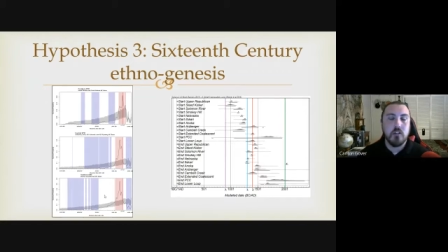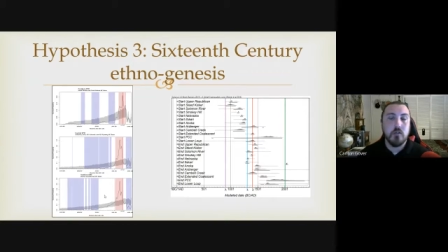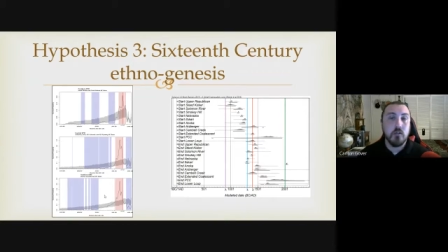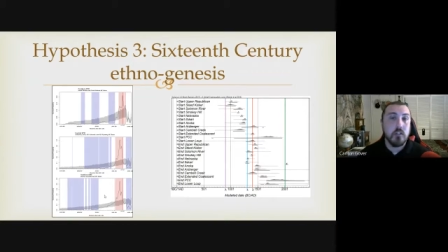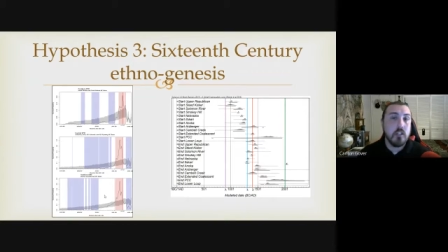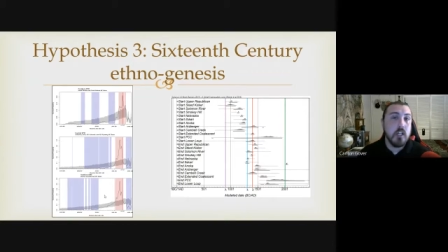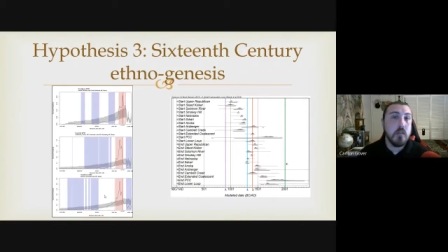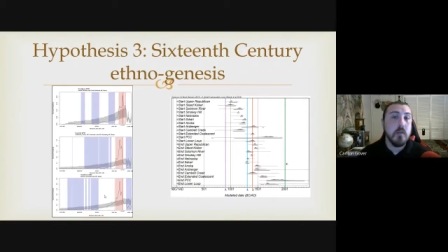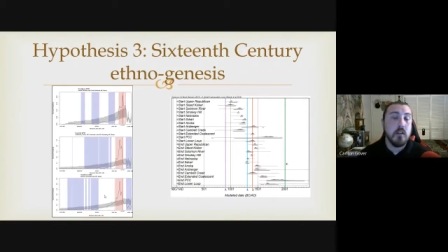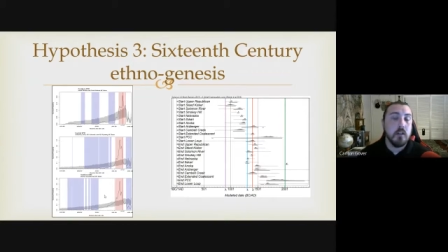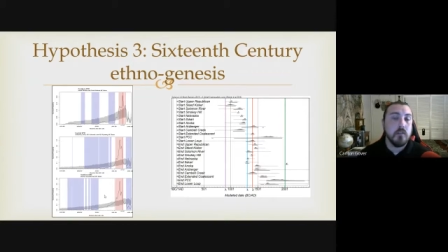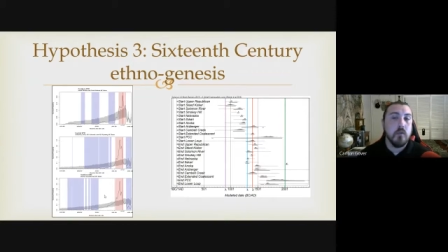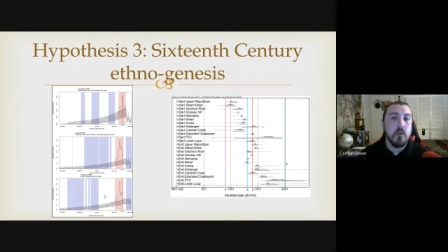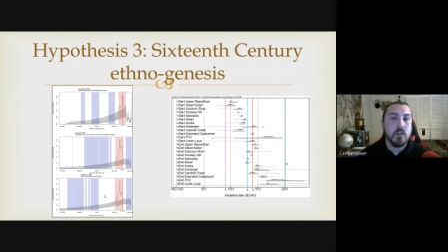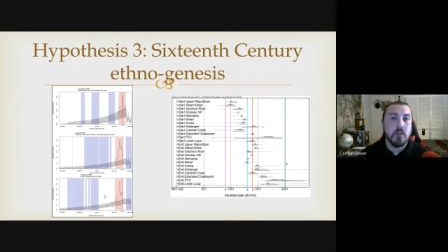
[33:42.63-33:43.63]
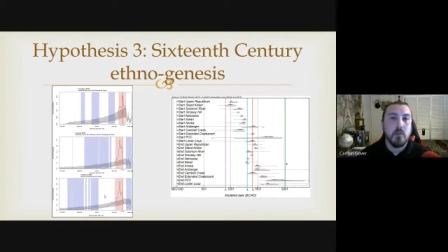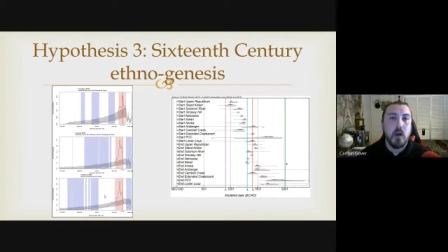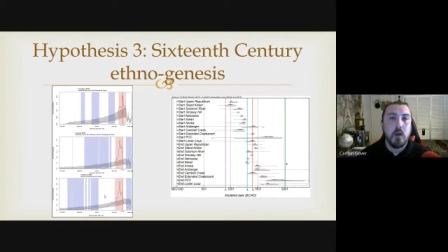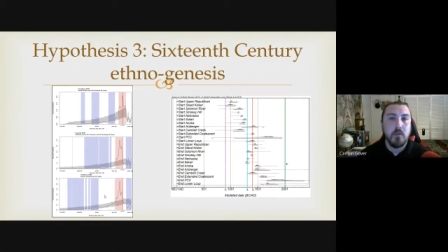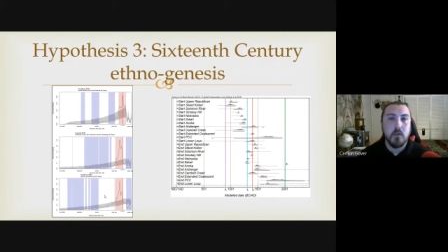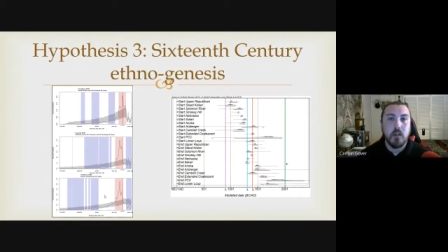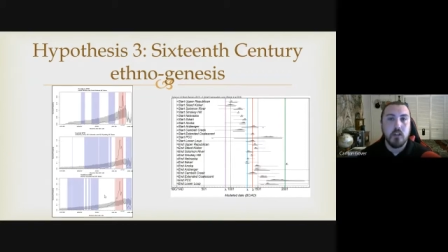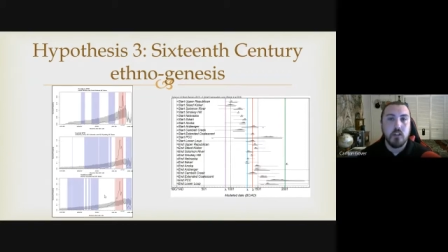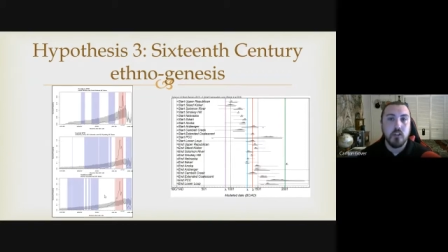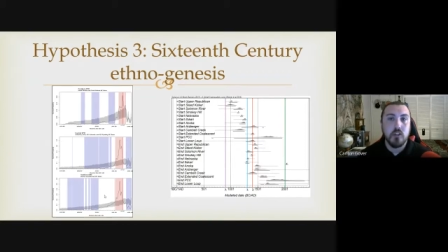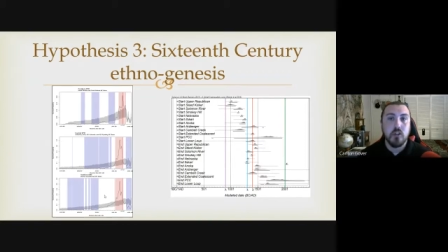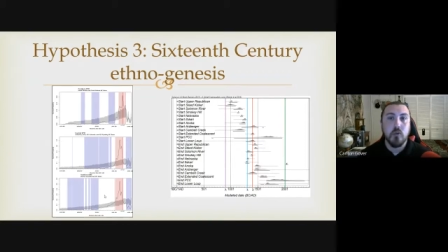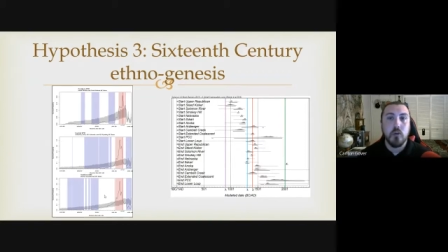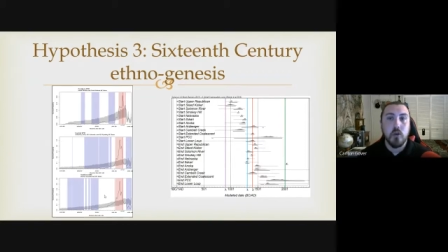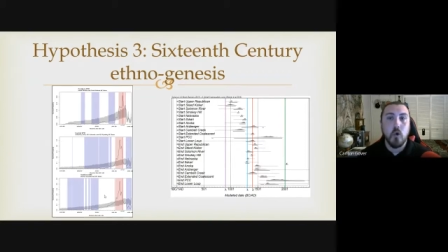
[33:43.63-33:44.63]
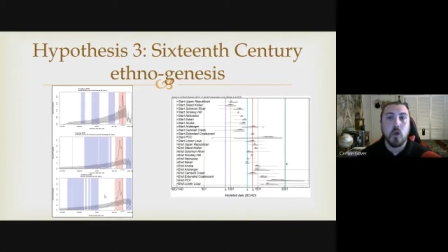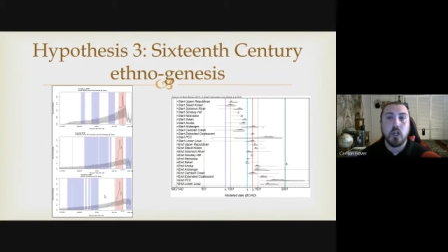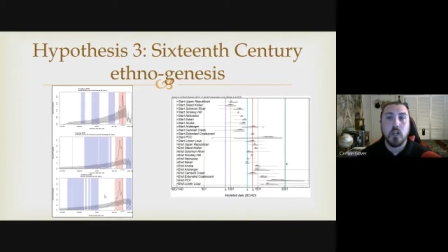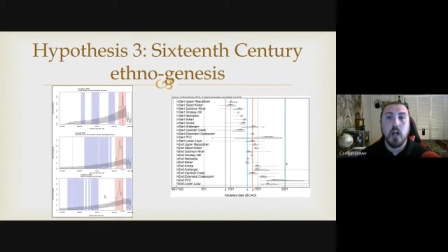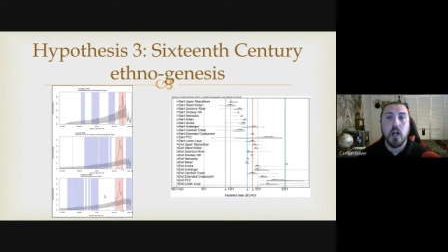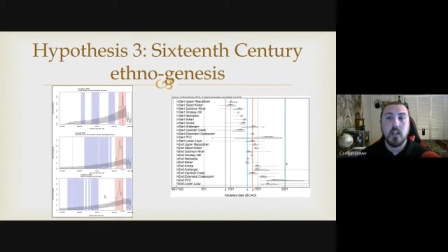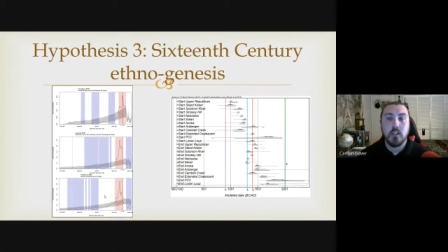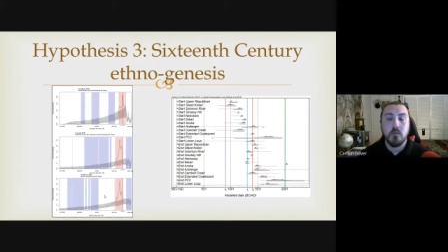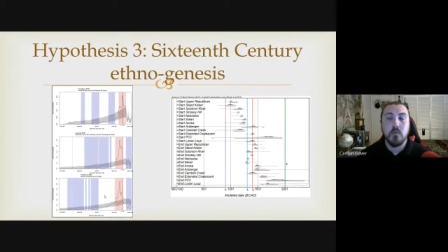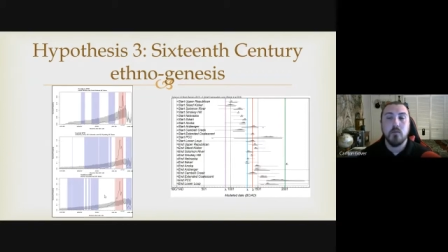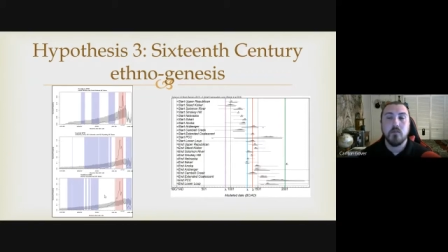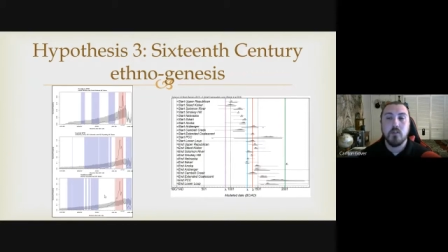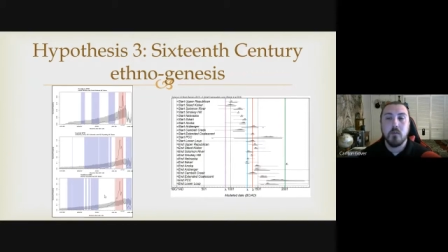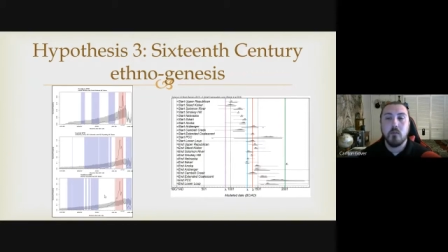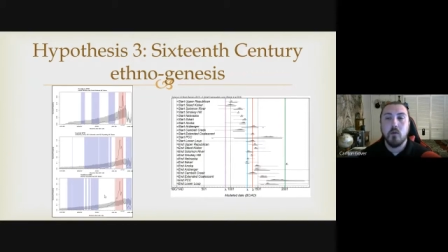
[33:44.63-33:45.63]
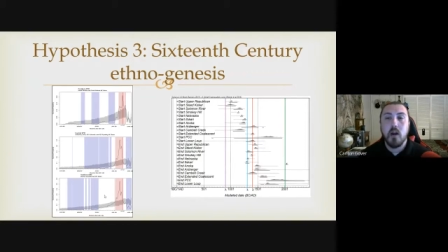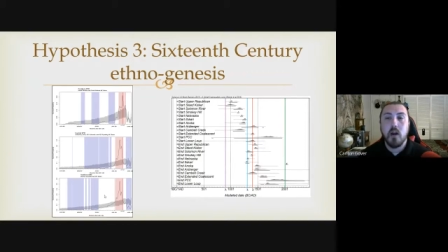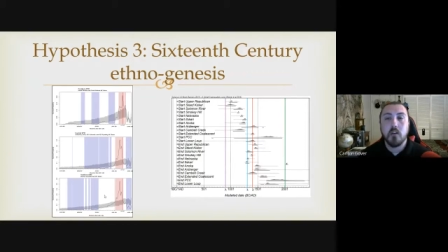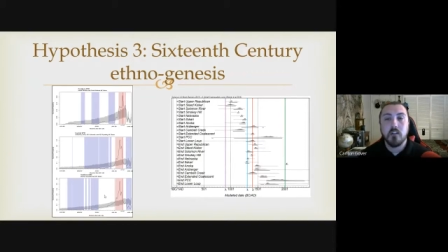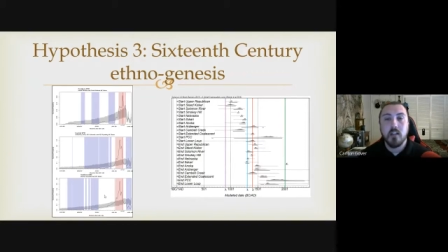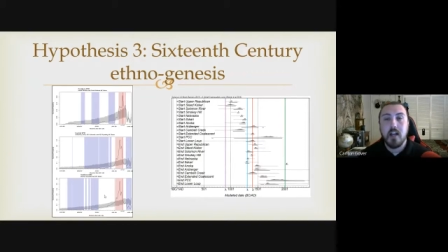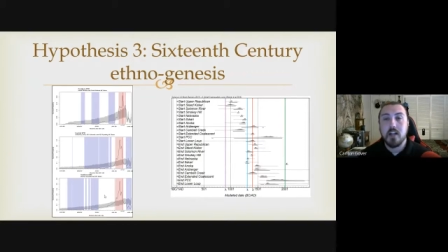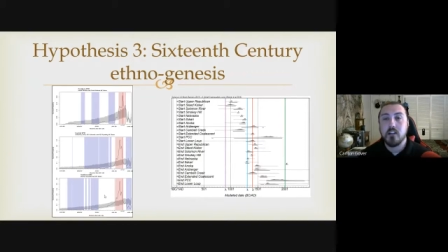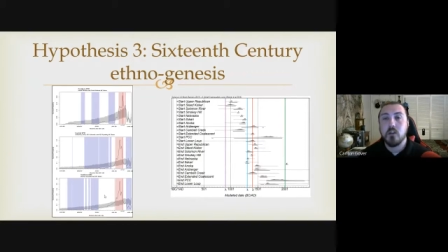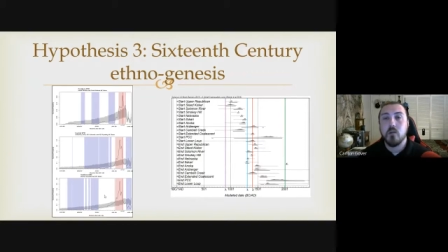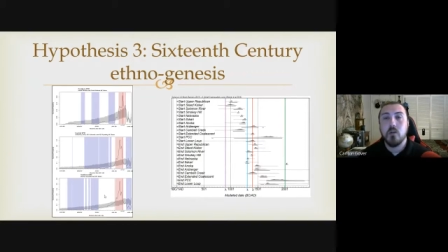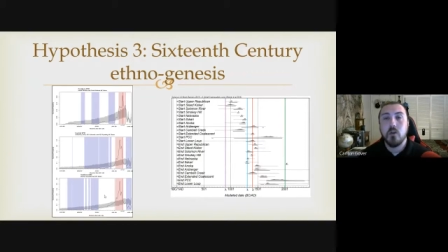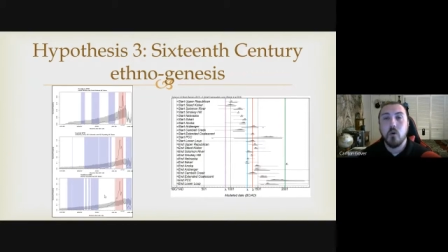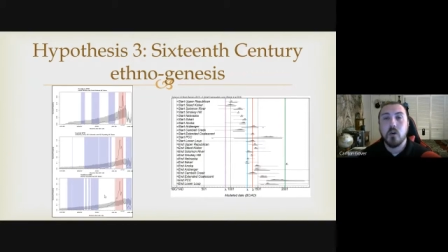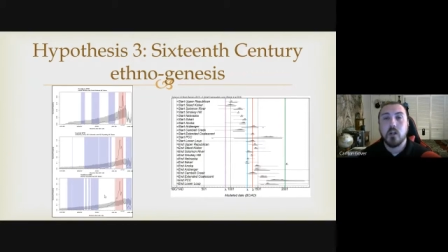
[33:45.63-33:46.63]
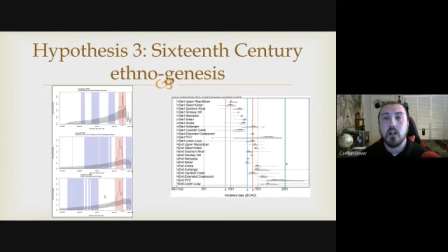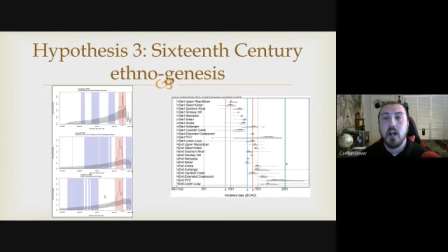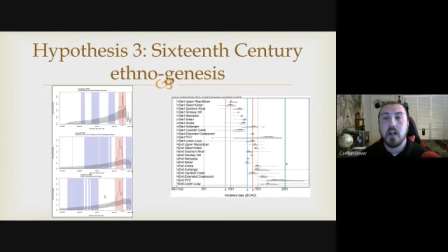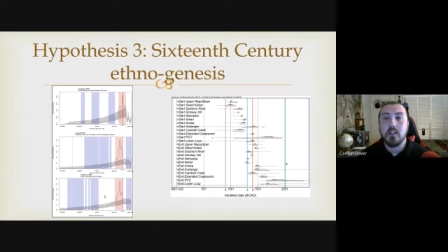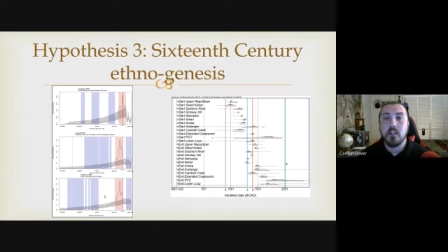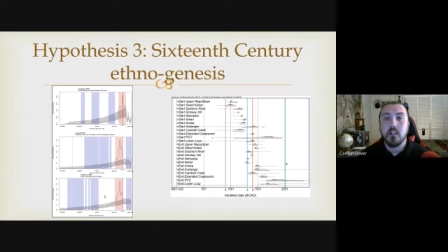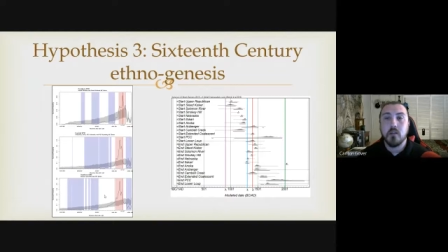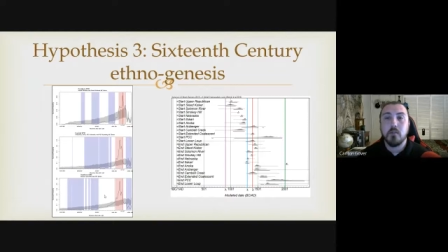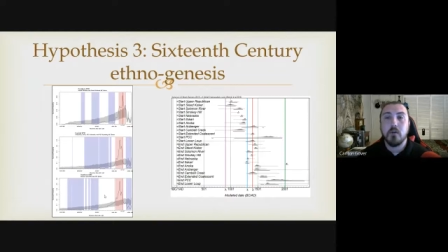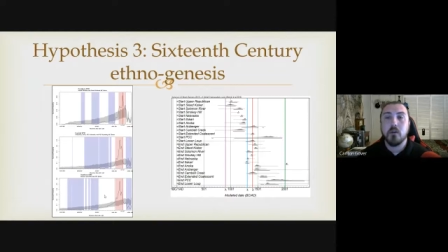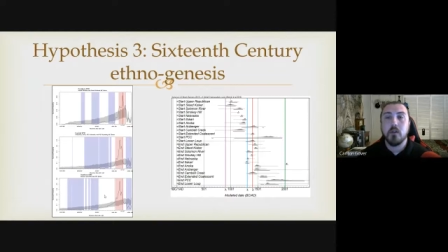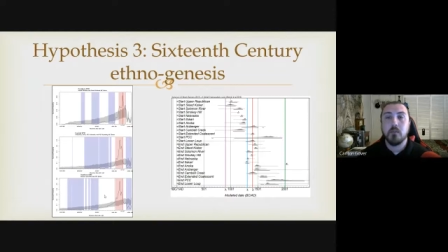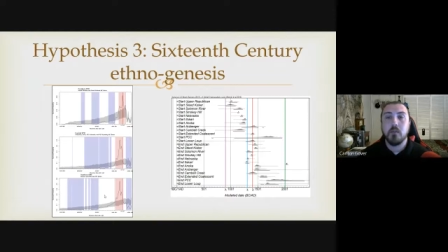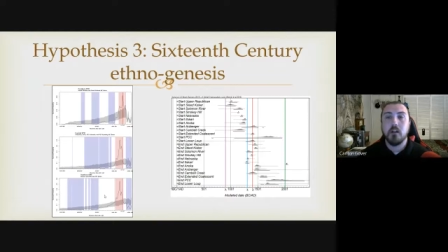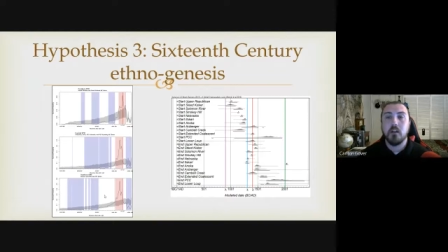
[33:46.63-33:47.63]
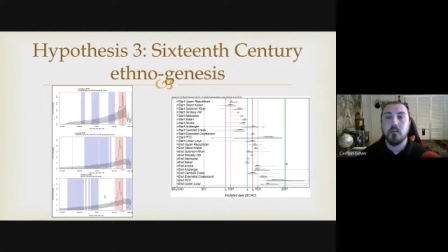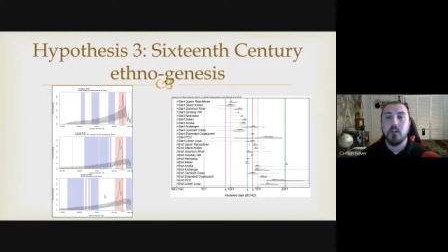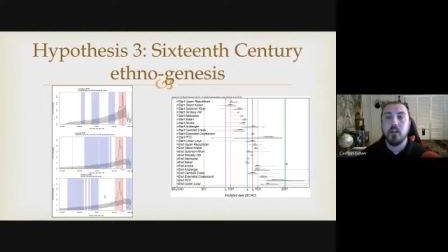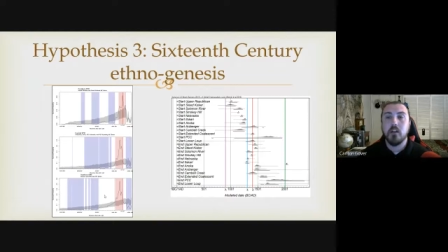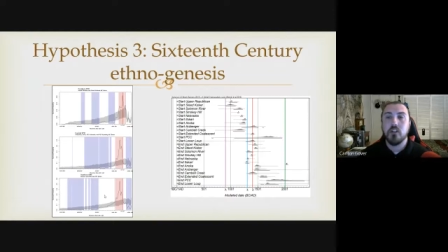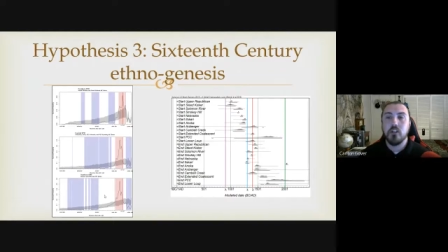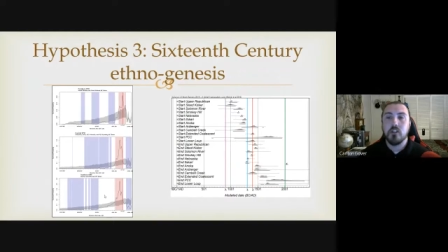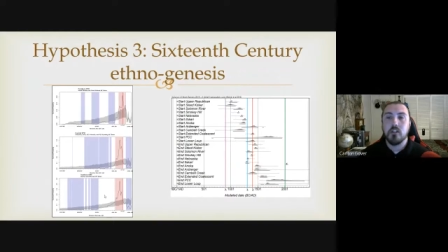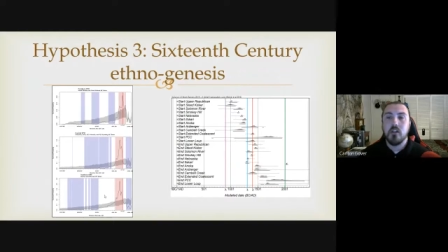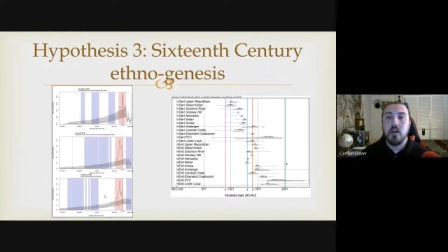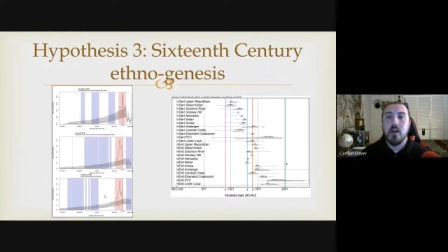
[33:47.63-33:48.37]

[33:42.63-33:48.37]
or seemingly forcing populations to reorganize and move somewhere else. And as they're reorganizing, they're building bigger villages,